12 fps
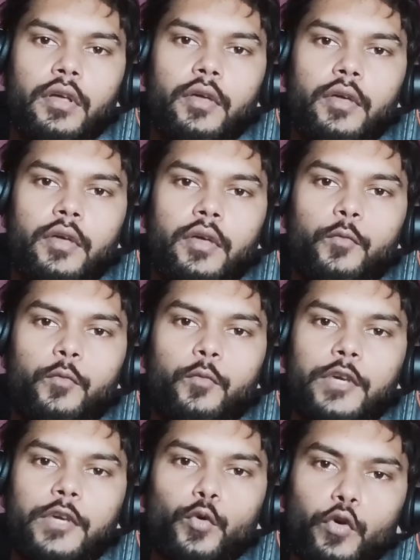We can do
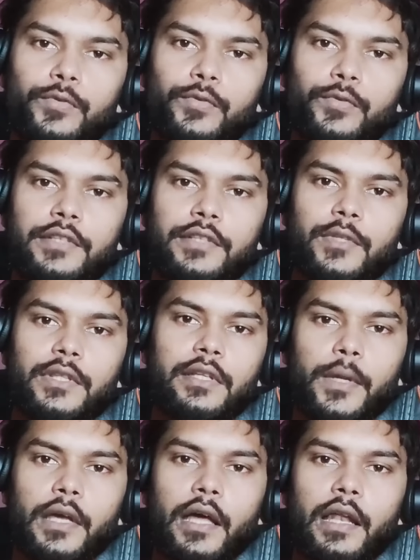a lot of things with
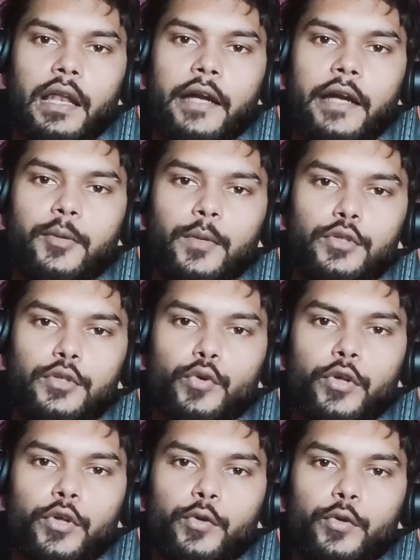this, and let me show
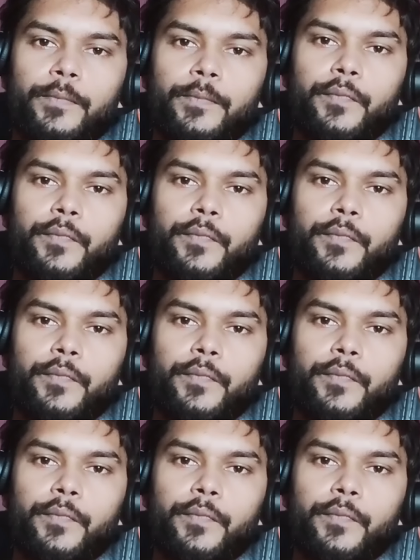you